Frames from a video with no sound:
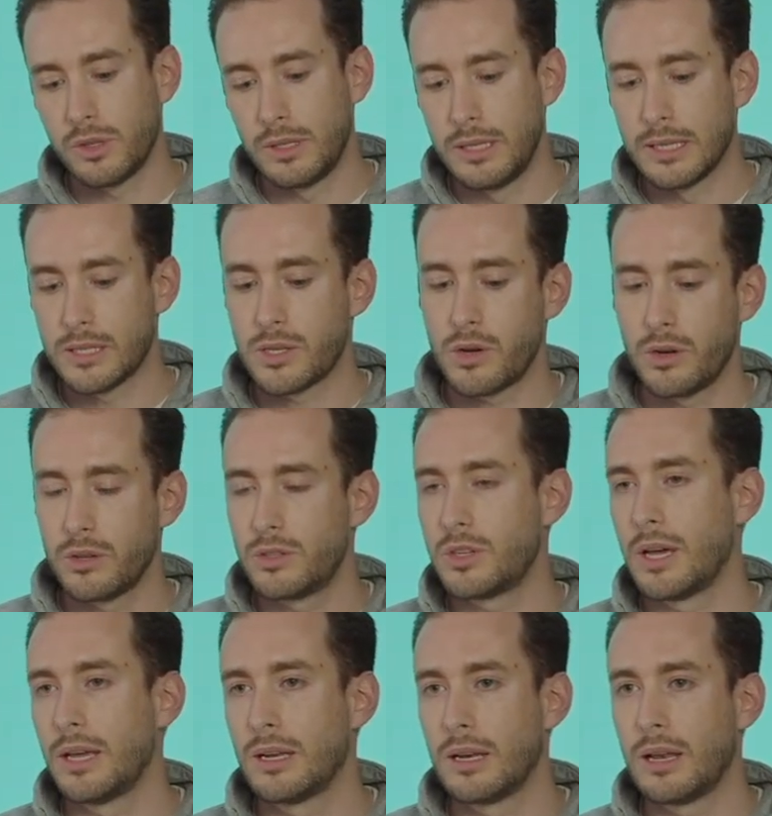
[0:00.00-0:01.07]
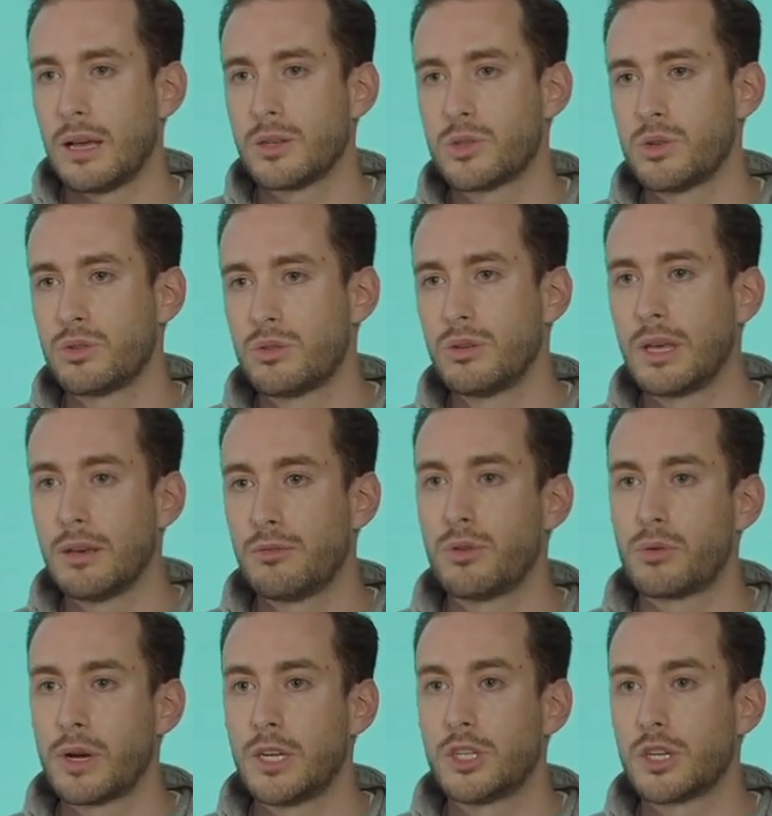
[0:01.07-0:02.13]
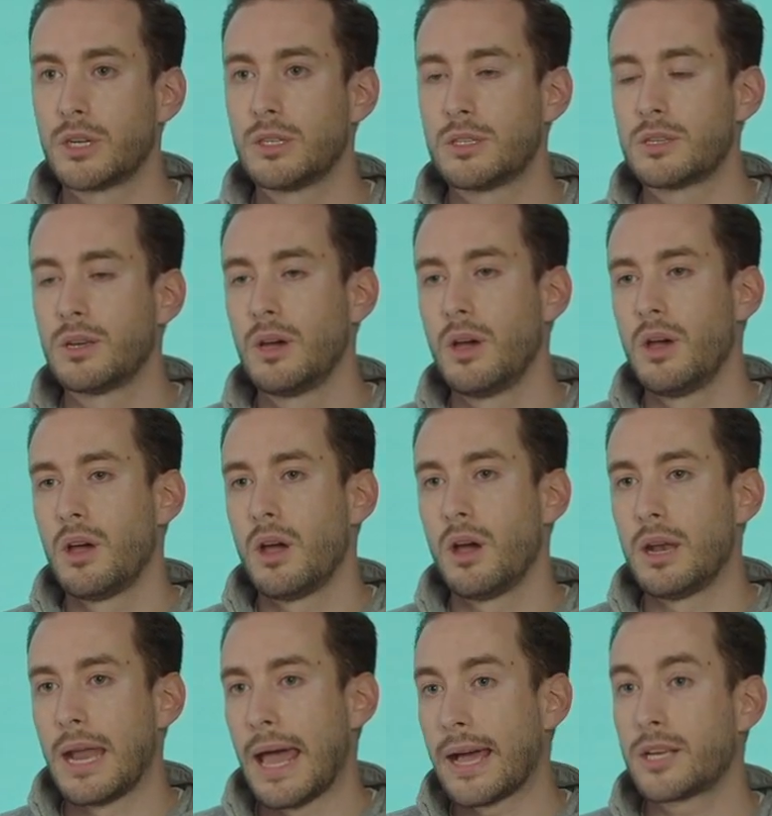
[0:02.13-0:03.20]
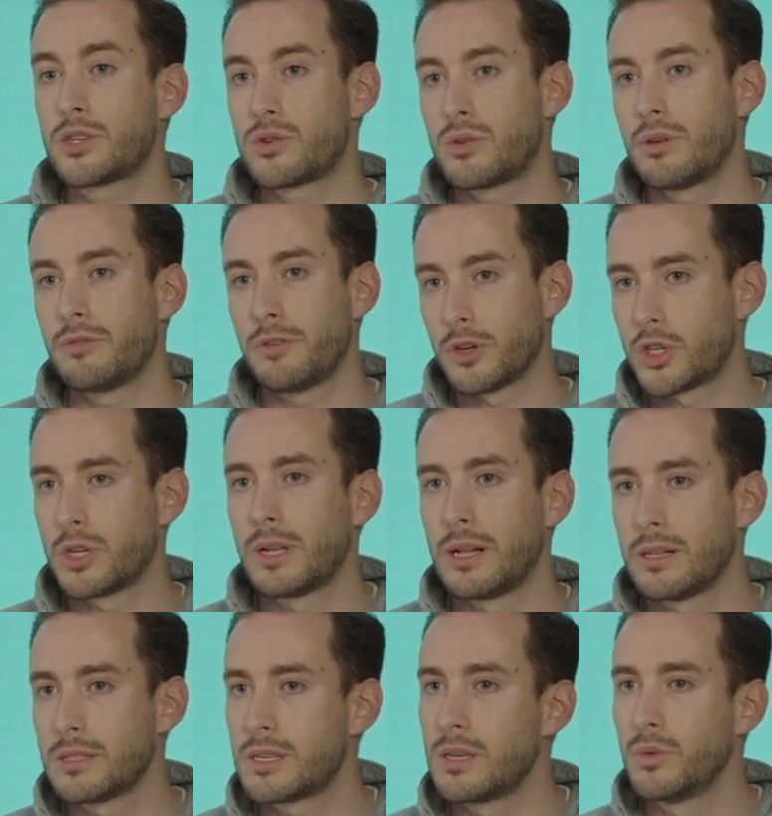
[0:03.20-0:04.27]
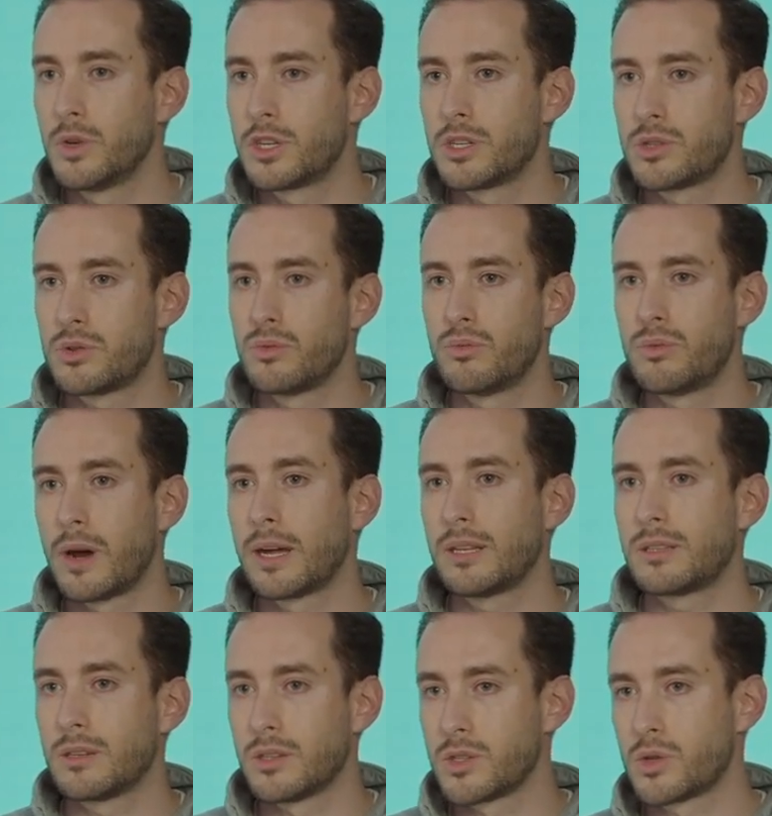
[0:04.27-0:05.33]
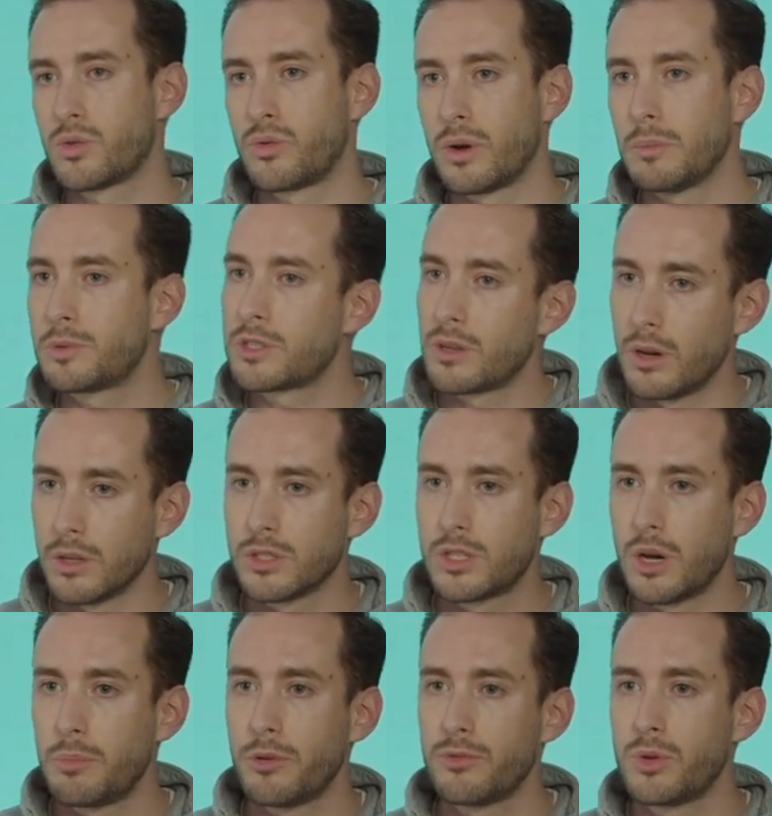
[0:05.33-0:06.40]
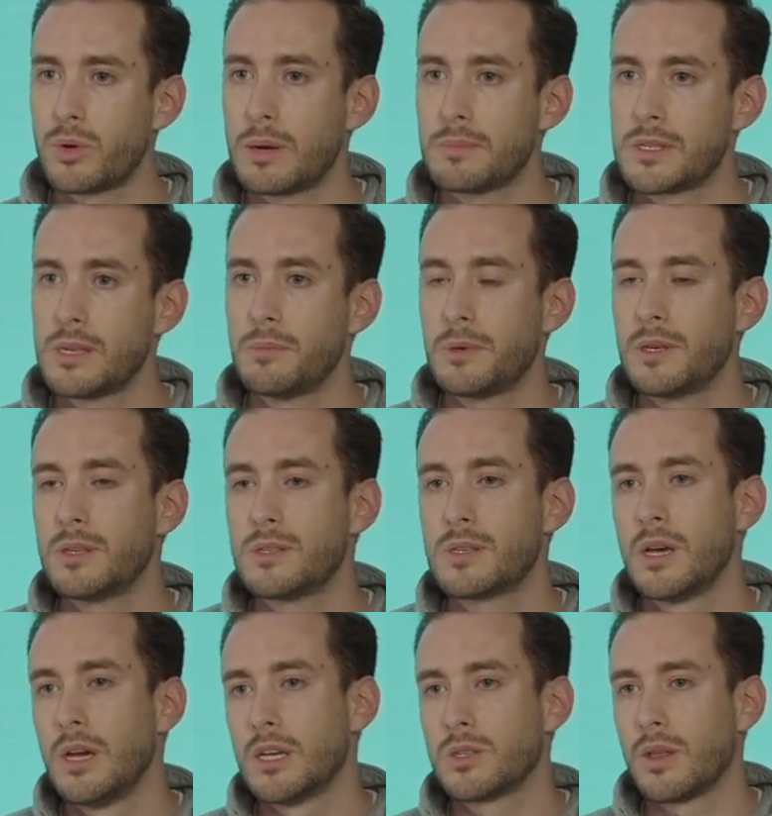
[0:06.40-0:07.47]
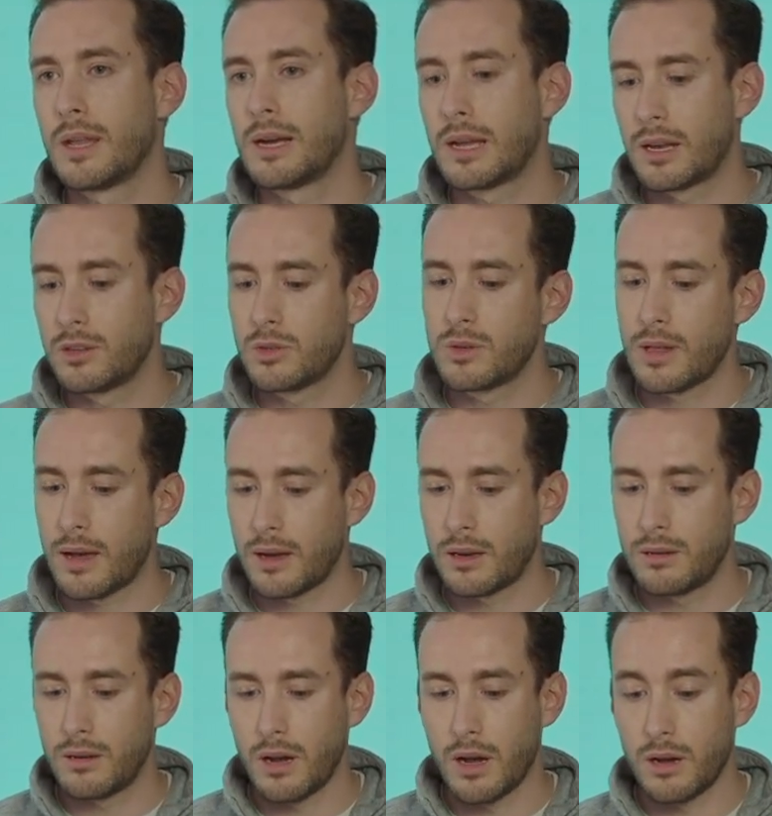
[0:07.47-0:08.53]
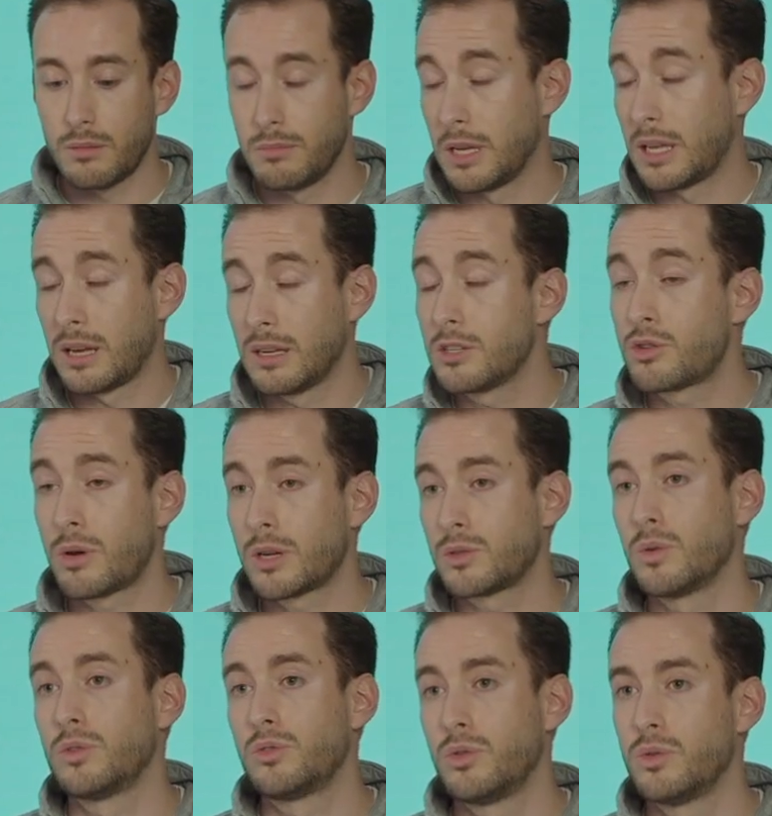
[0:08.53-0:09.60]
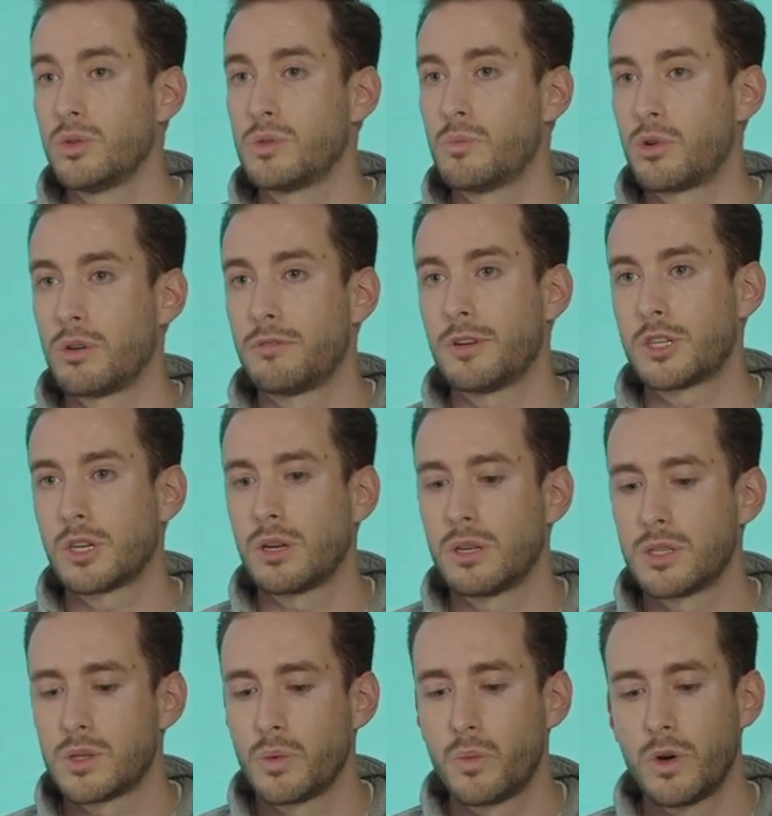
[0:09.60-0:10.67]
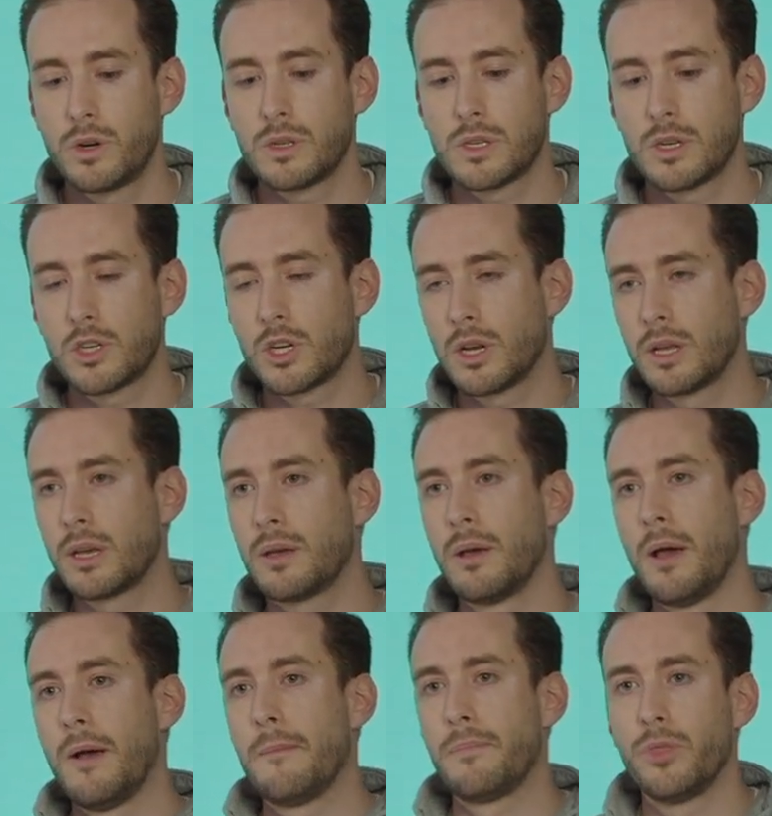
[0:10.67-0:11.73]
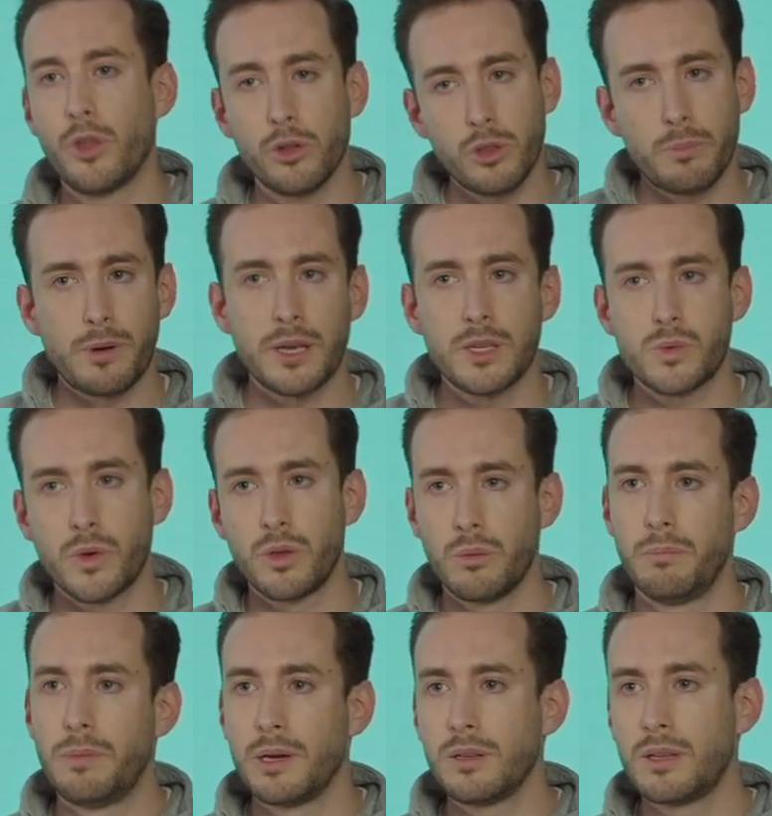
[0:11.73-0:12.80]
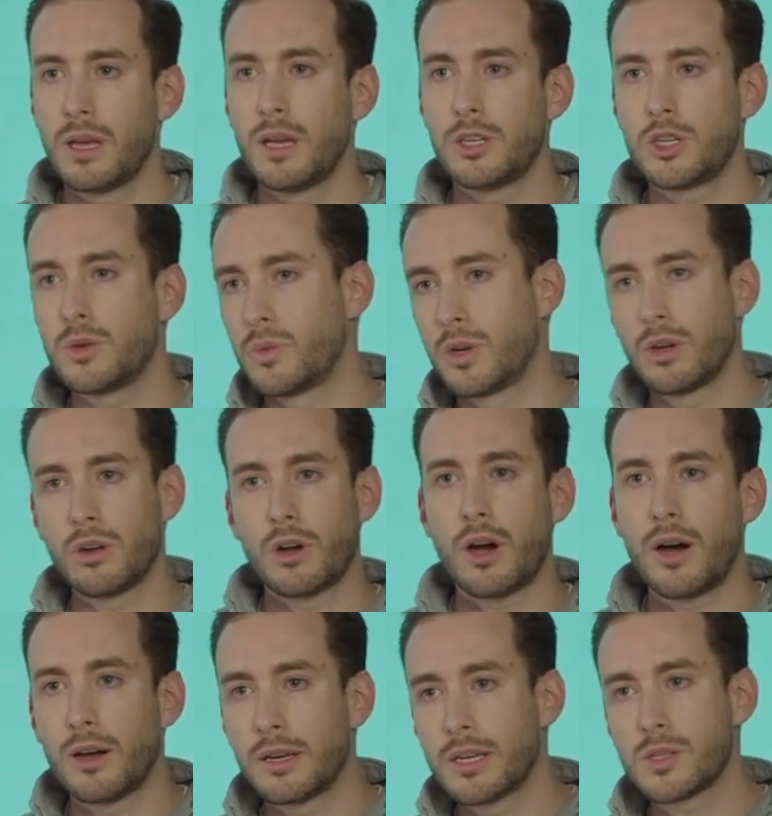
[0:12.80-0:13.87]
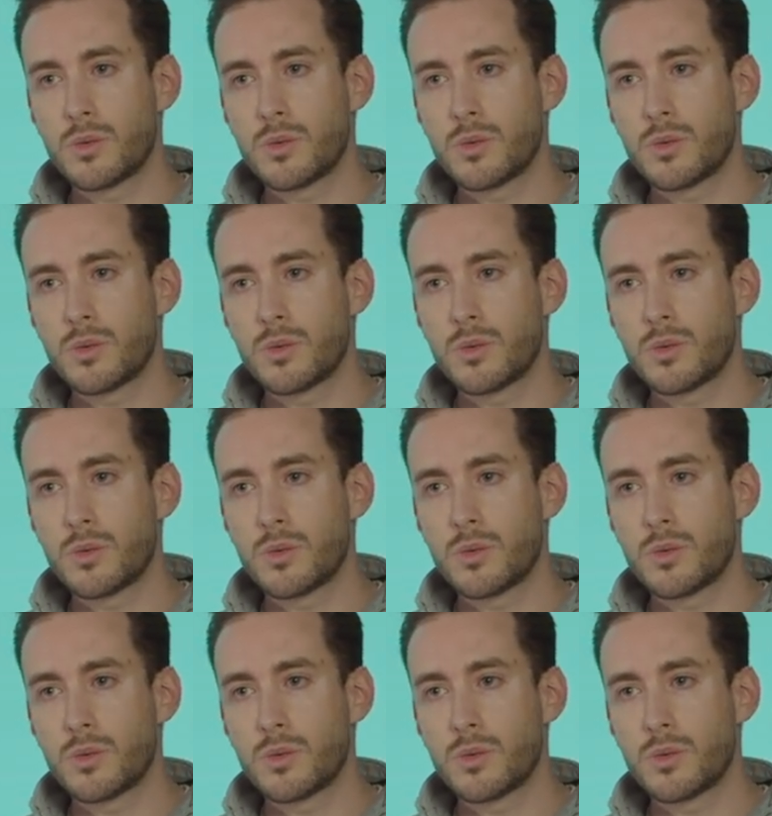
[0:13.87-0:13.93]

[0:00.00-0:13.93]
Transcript: Discode, and it allows you to give your agent an extra functionality, which is to write a script on top of your MCPs so that it can do that, it can interact with tools more efficiently. So we're essentially not the place where you build the agent. We're not a harness.